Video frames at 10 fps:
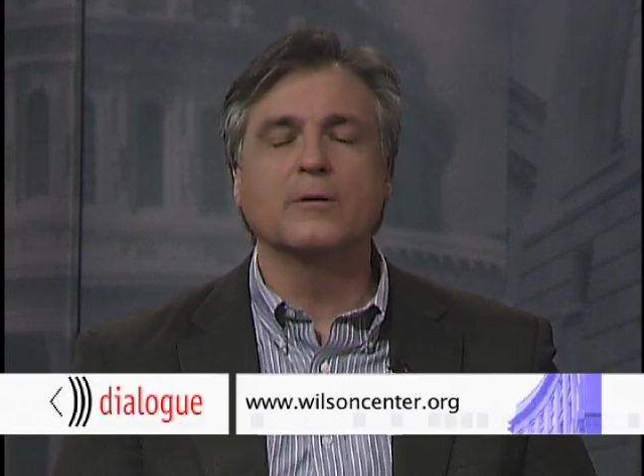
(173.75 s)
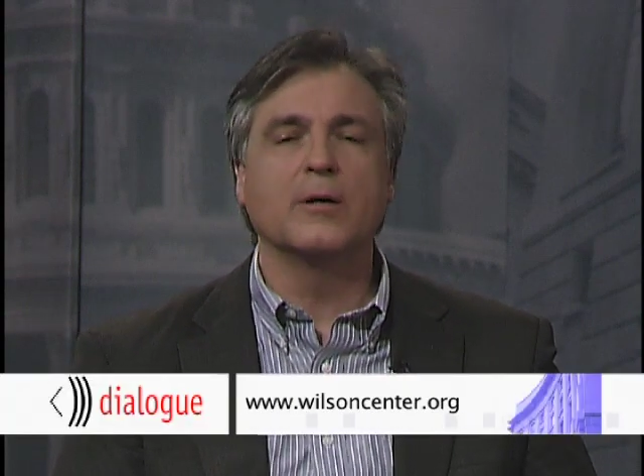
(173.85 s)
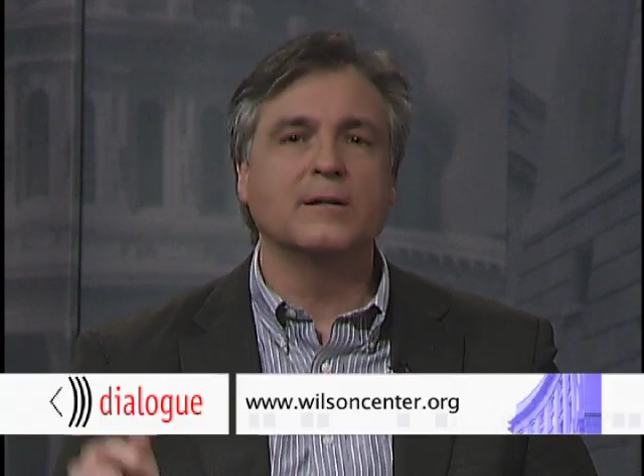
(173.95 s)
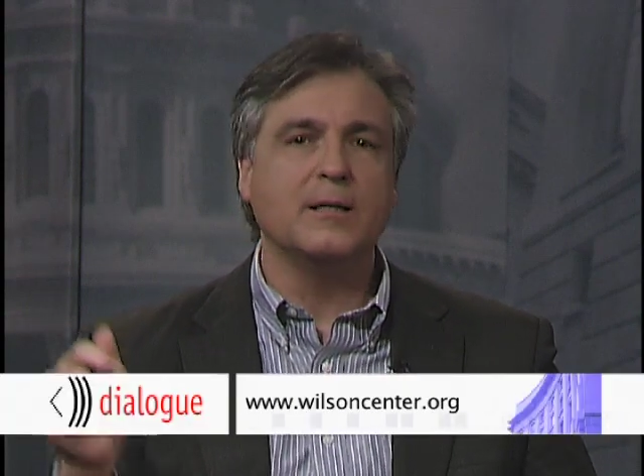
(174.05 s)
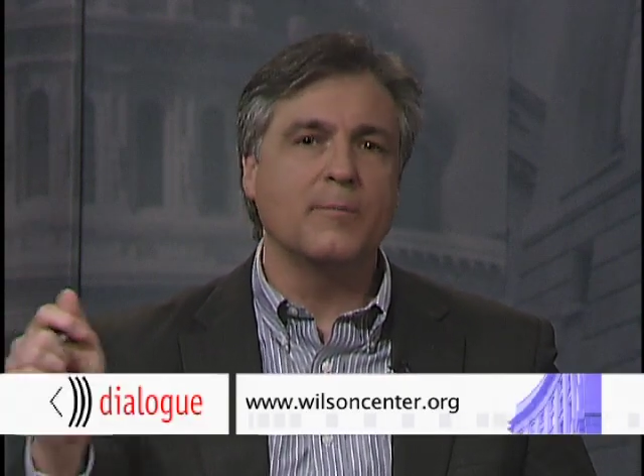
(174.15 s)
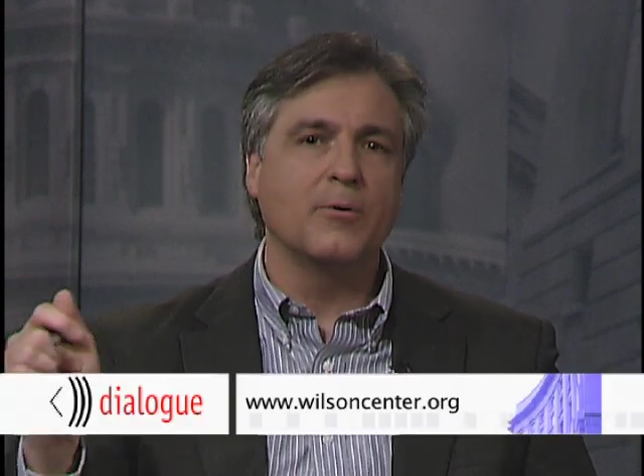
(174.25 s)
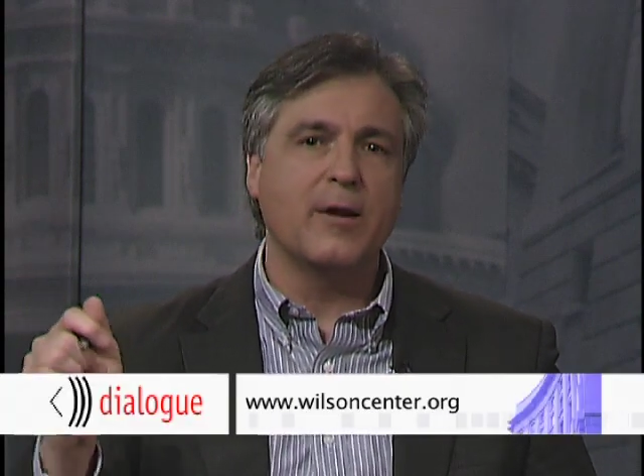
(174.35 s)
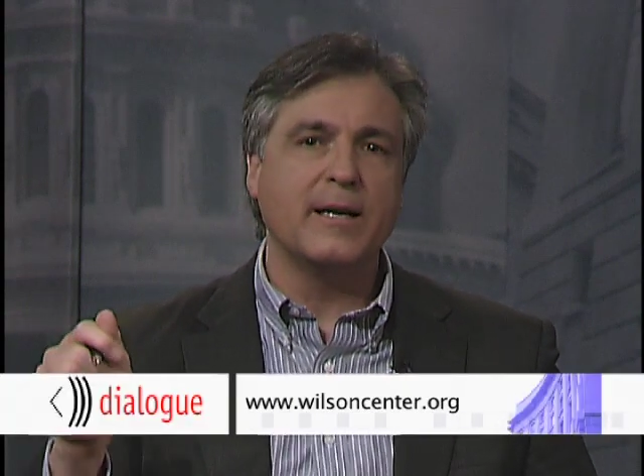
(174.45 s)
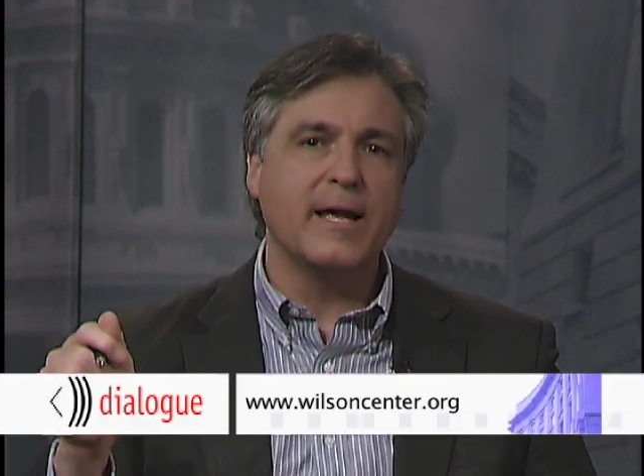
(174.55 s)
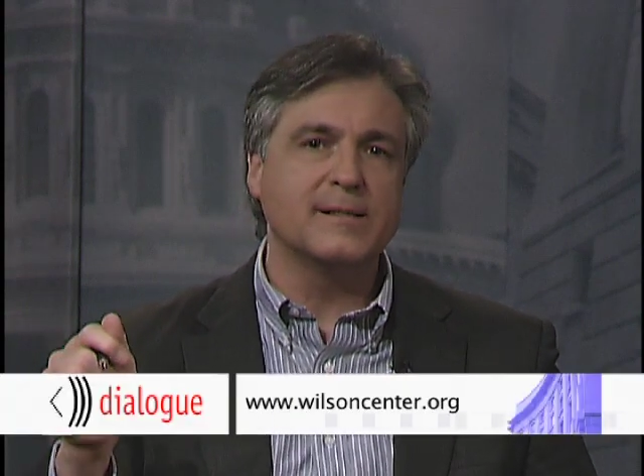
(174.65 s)
Look at the upper
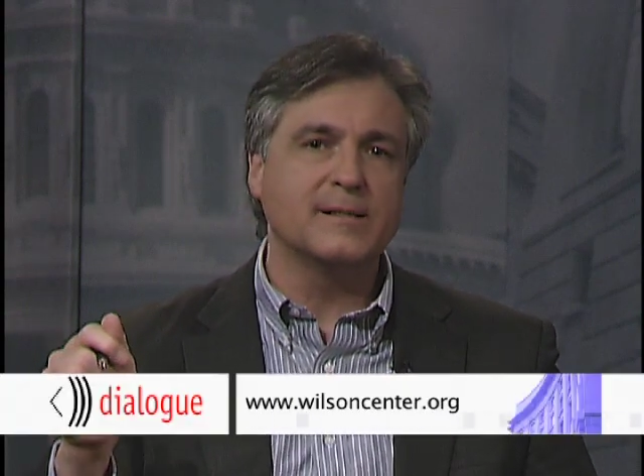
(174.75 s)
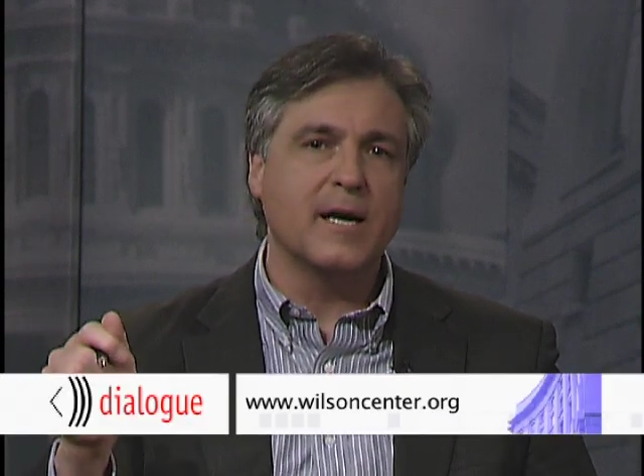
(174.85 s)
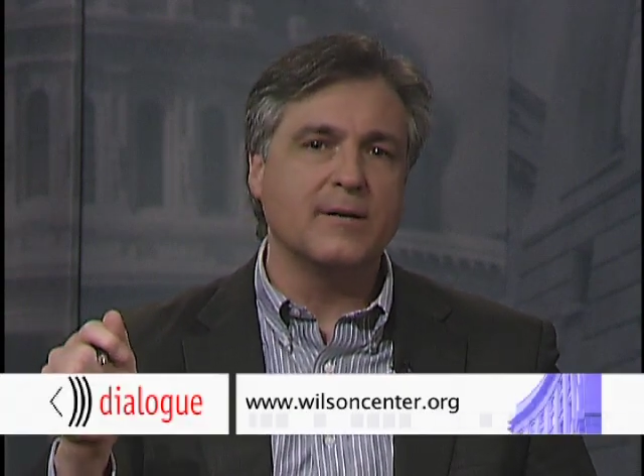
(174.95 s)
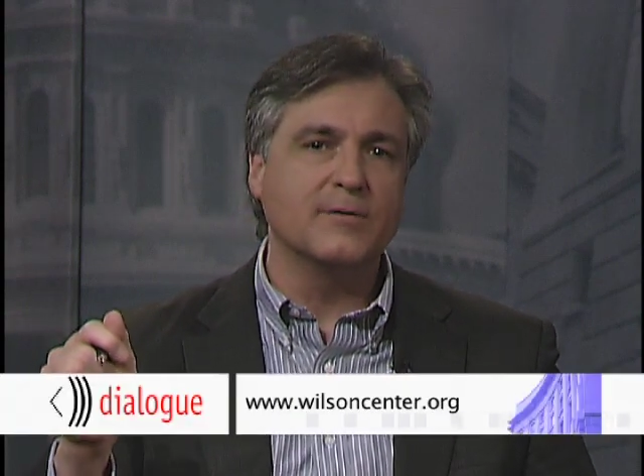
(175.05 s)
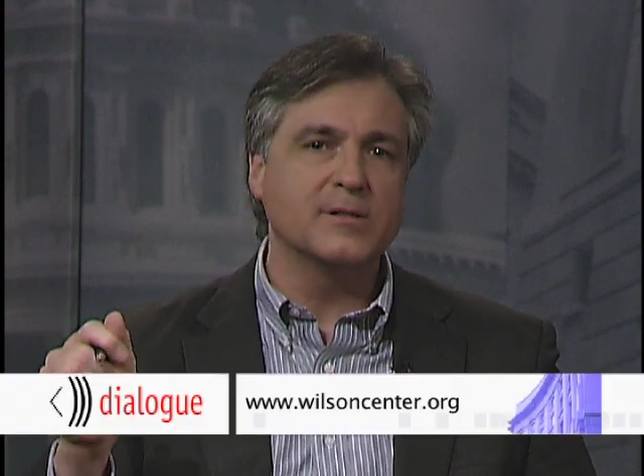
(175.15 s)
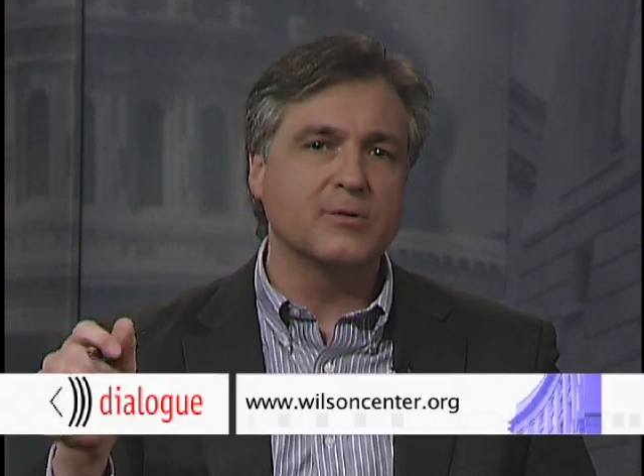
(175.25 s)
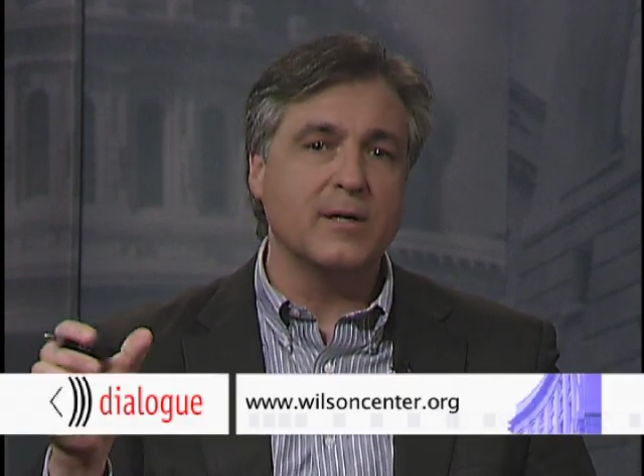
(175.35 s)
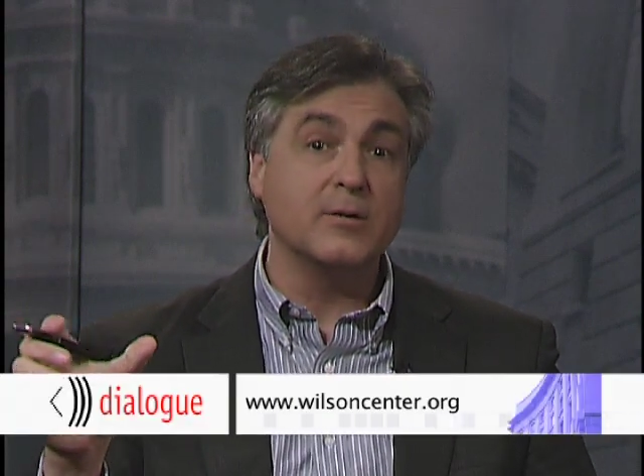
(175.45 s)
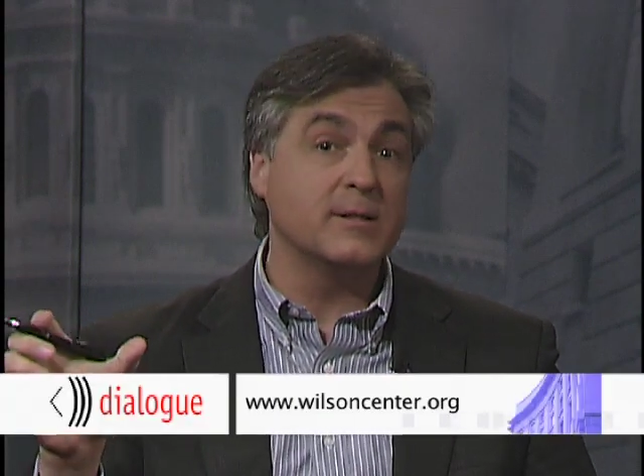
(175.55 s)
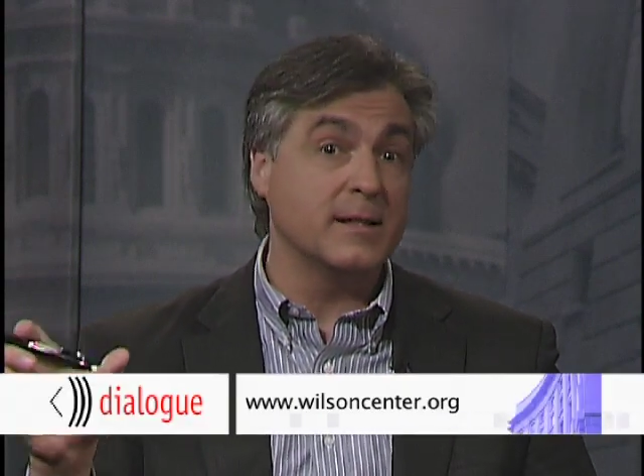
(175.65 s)
right-hand side of the
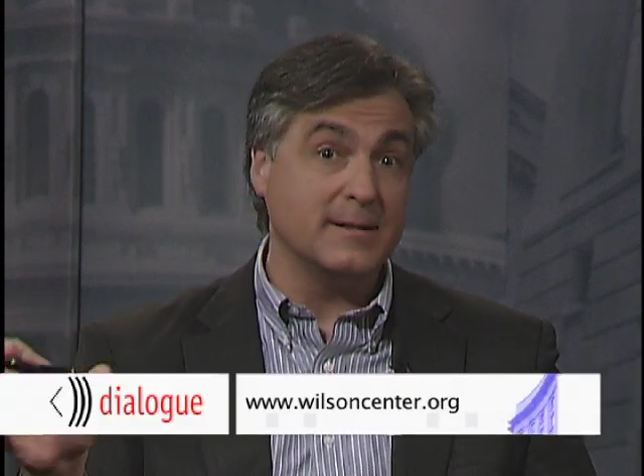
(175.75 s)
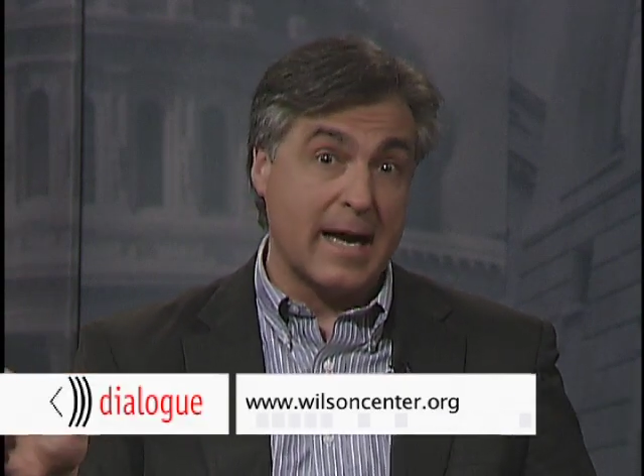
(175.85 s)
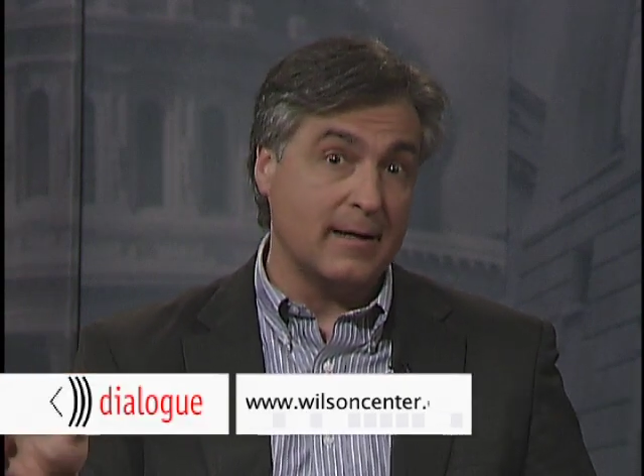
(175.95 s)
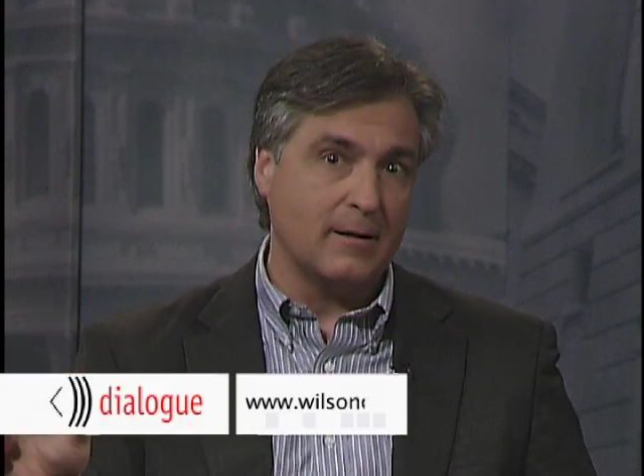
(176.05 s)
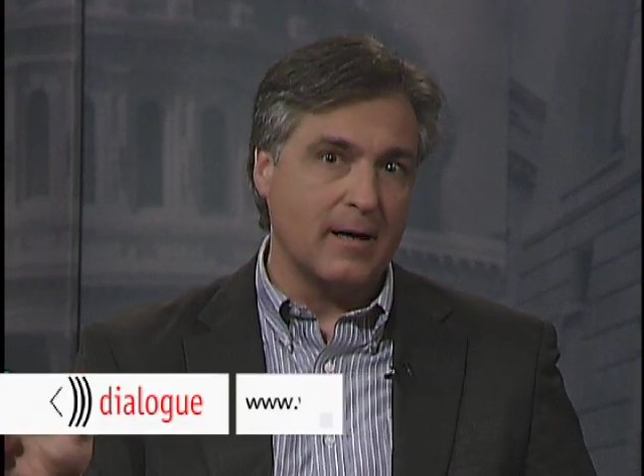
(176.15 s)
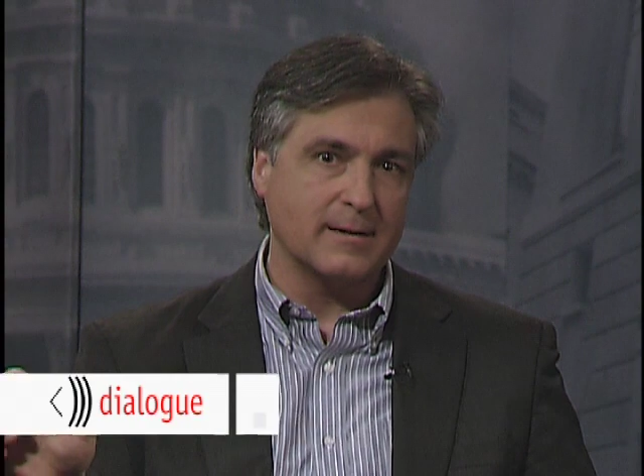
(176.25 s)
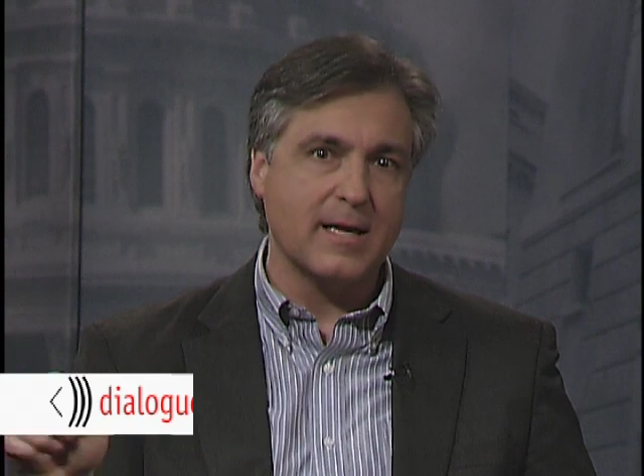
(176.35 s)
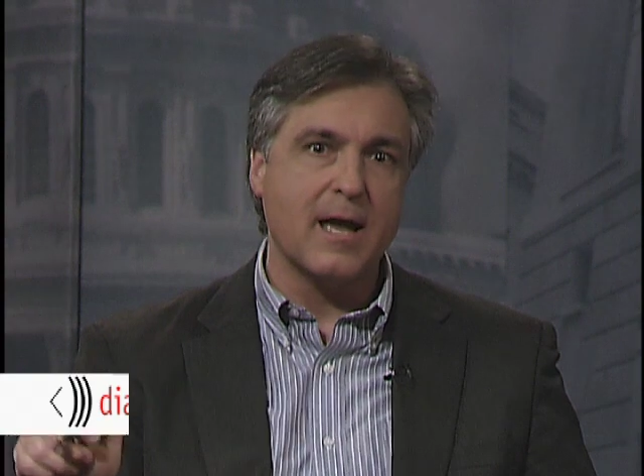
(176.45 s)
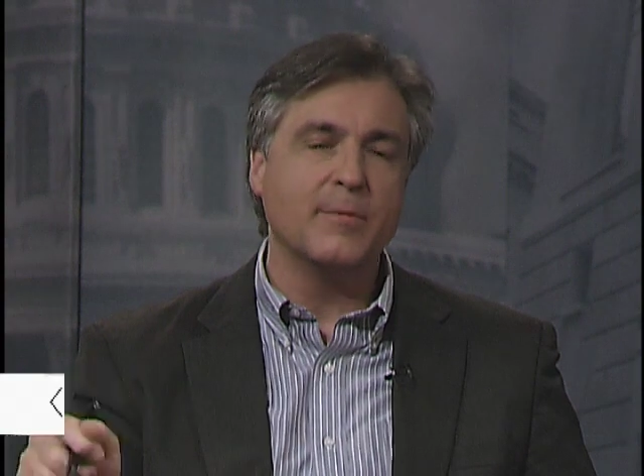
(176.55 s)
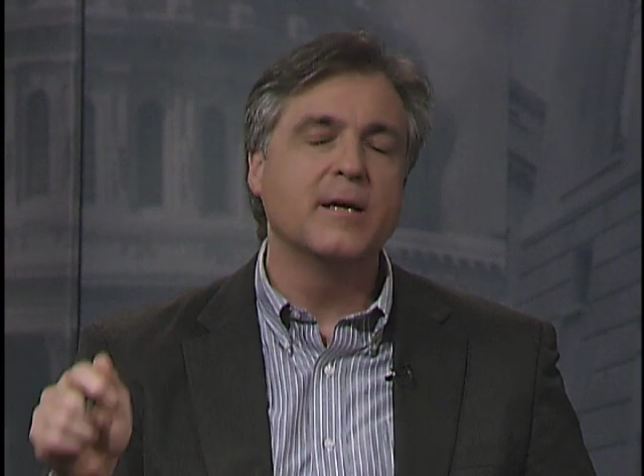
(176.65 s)
screen. You'll see a dialogue
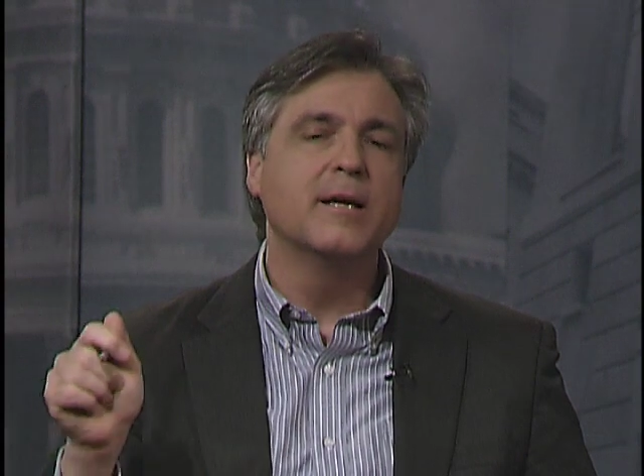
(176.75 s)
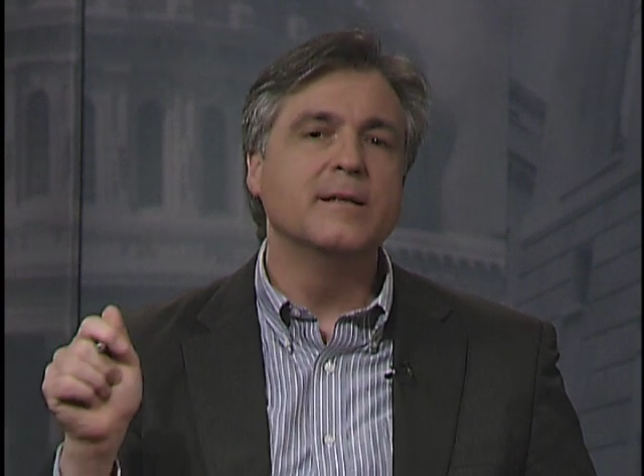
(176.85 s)
tab.